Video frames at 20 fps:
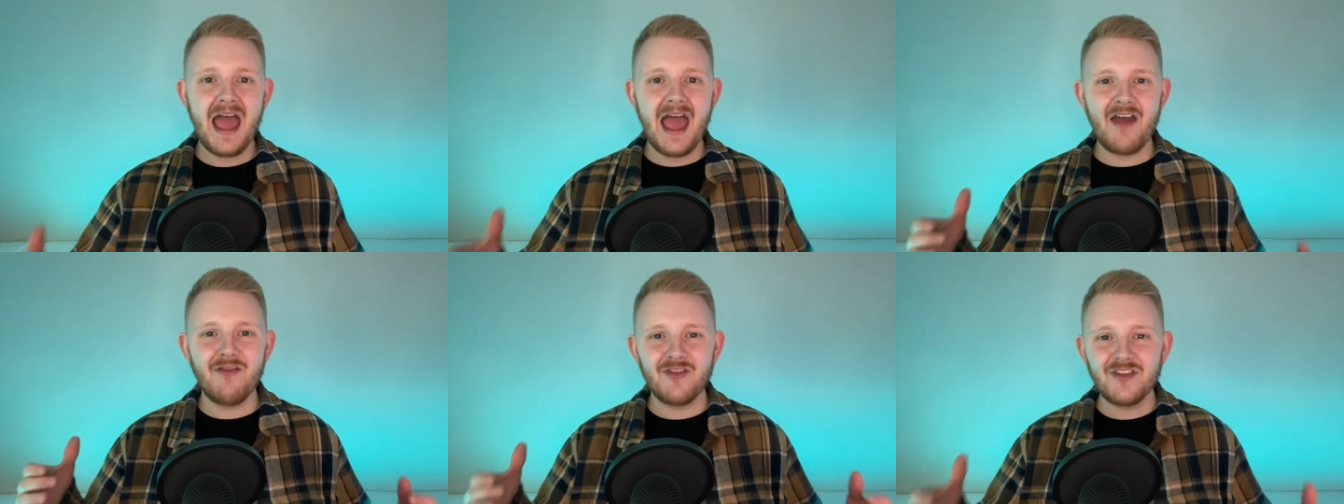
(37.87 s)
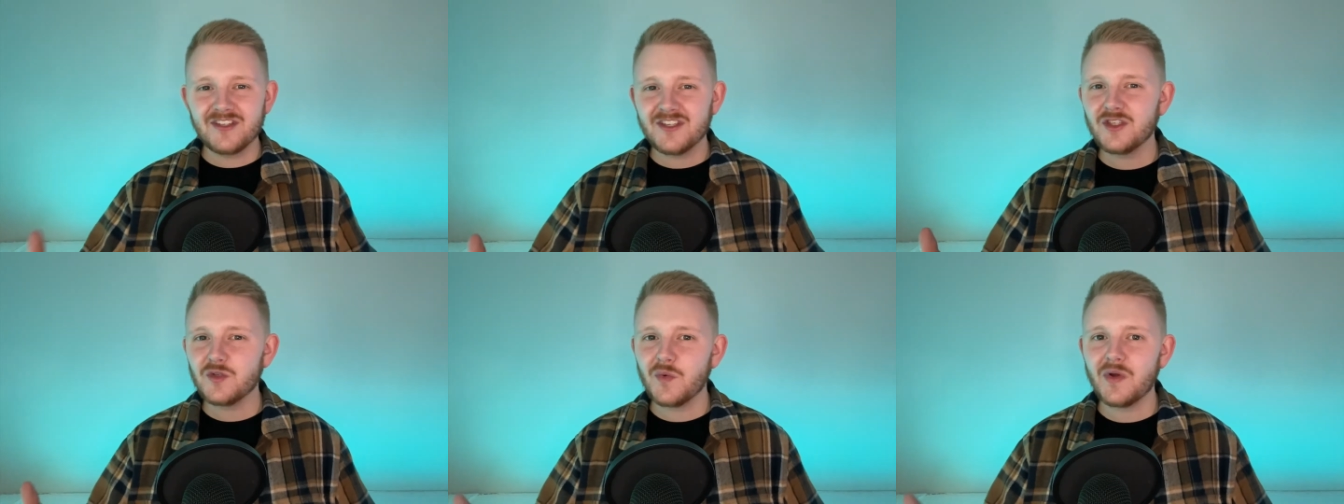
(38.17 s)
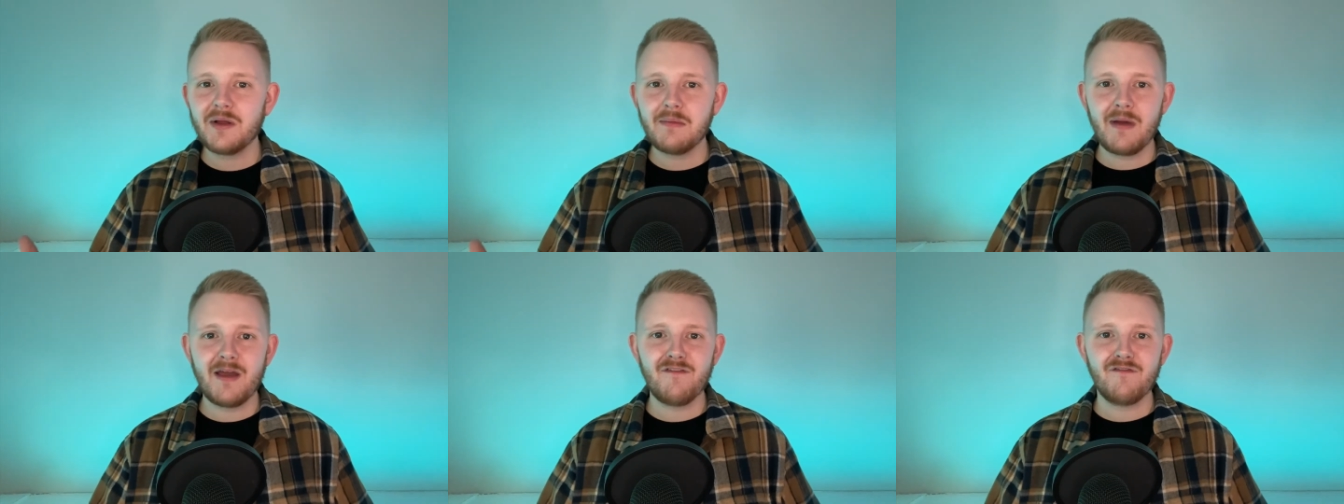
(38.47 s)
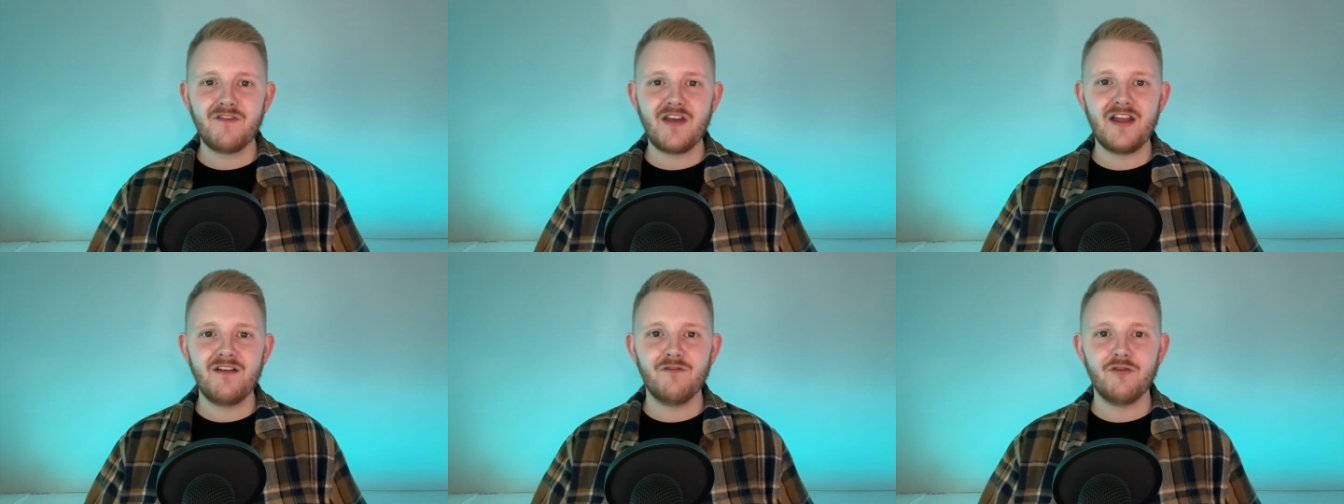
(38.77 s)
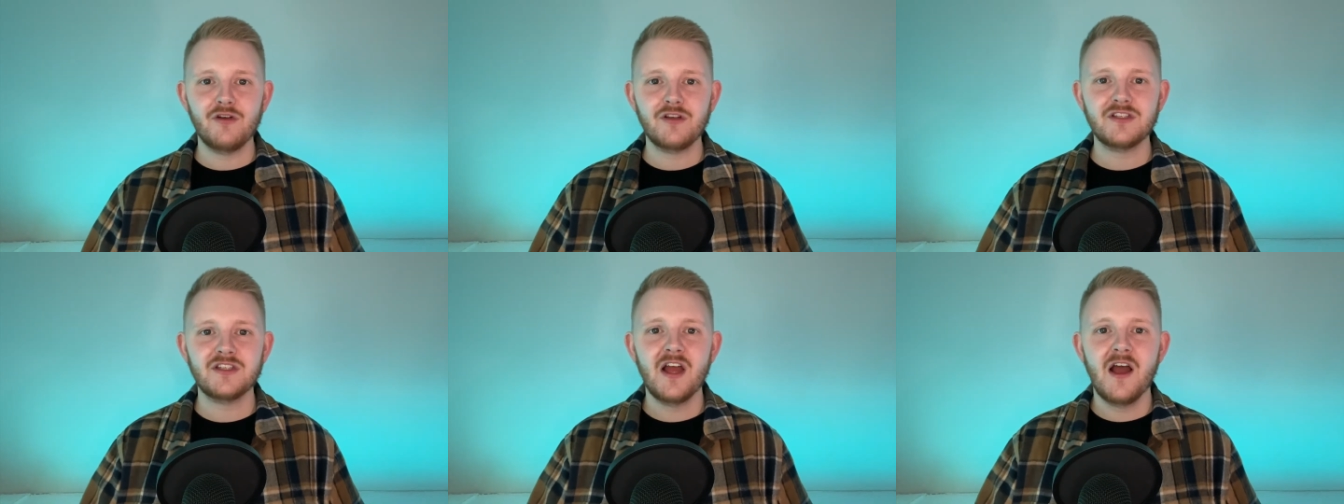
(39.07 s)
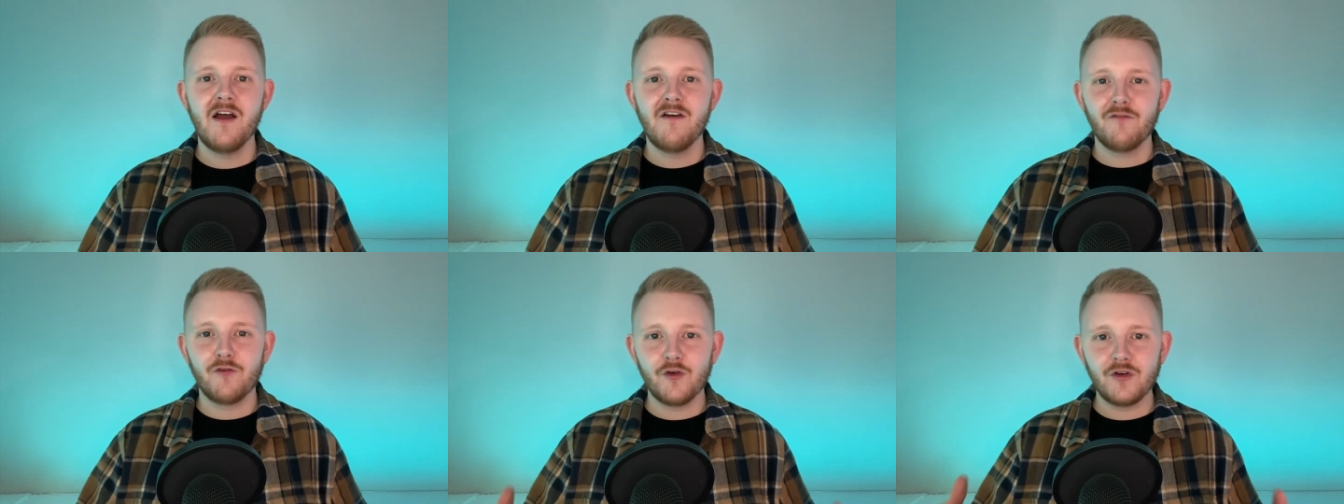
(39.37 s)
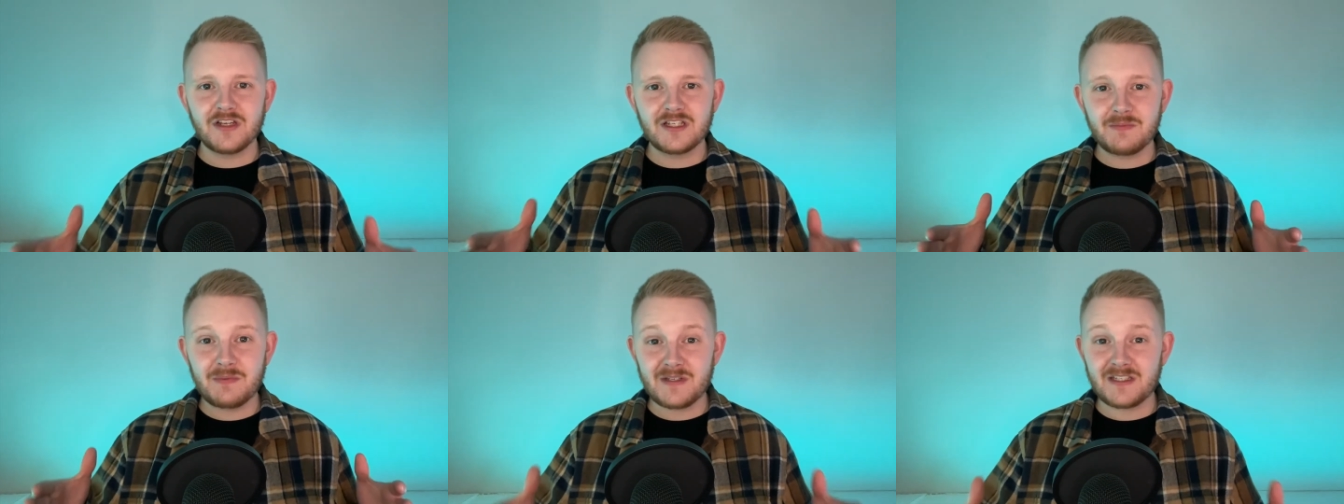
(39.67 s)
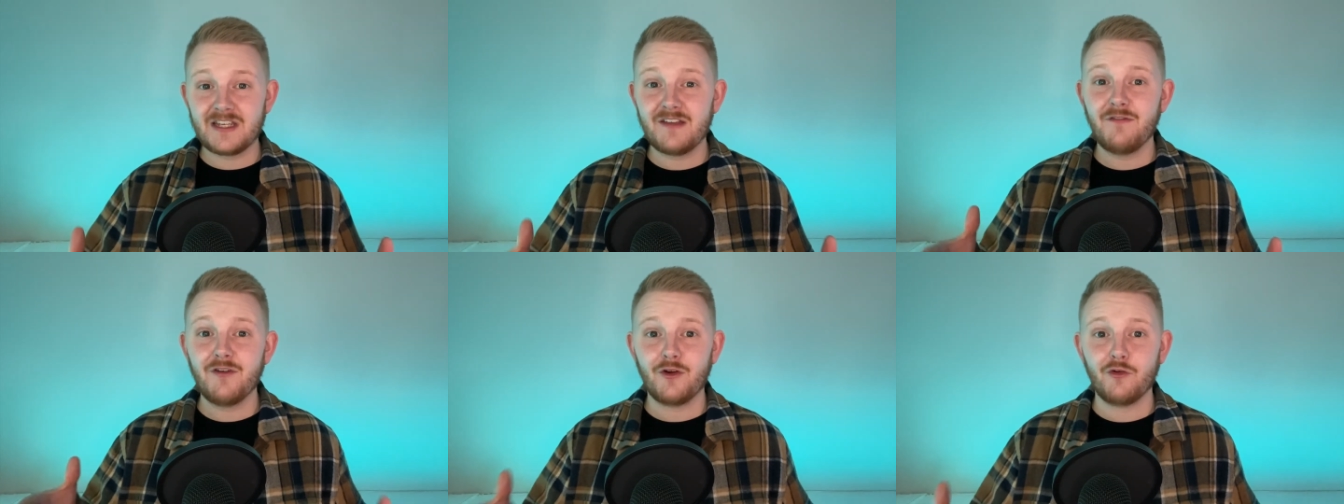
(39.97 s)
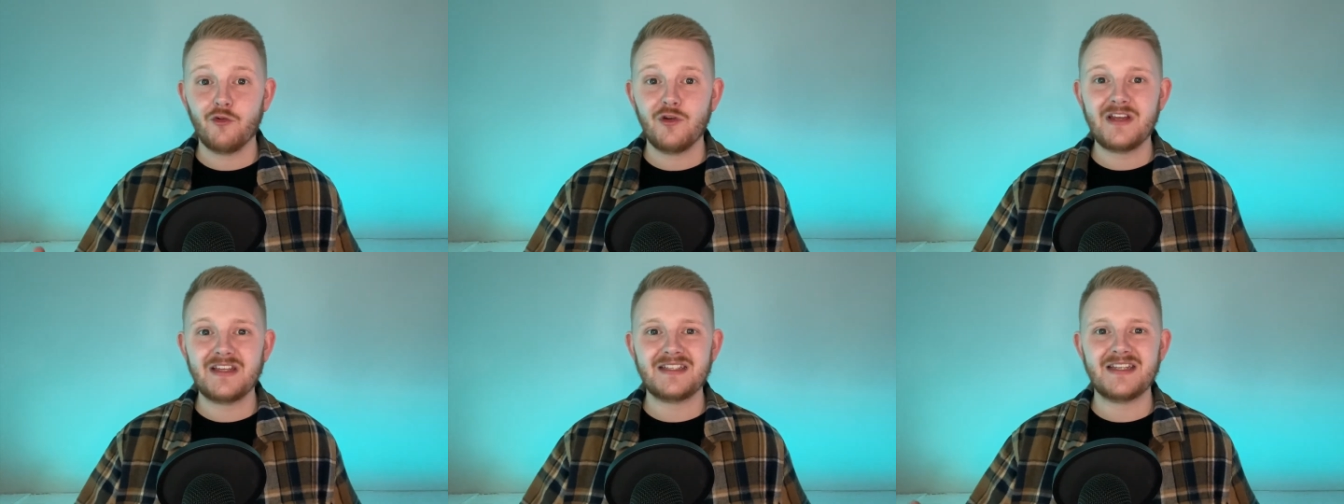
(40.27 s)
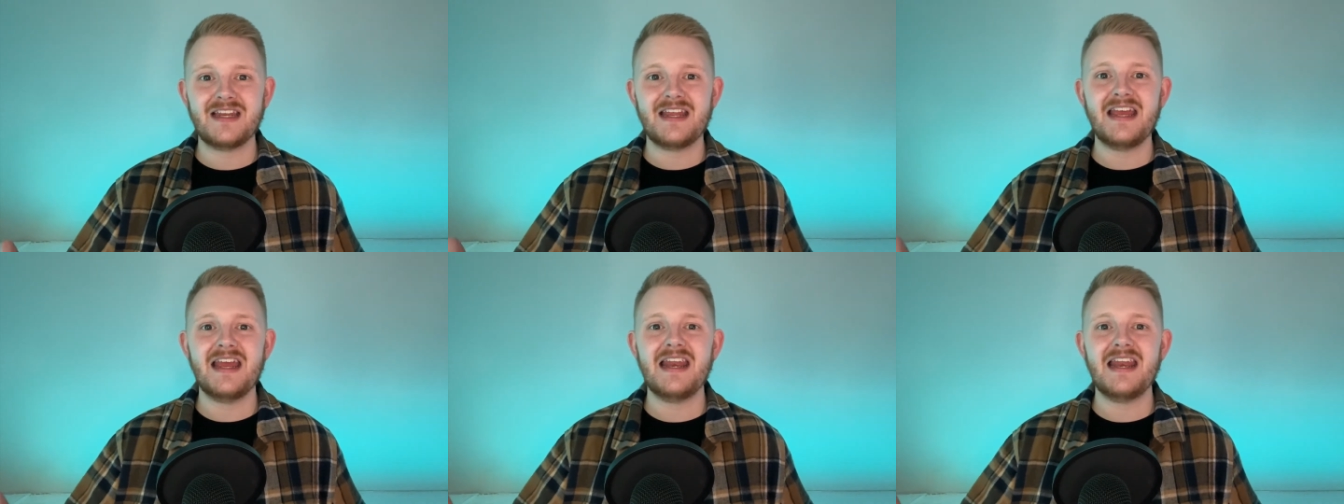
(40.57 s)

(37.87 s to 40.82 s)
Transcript: And this is one of my favorites for a specific reason.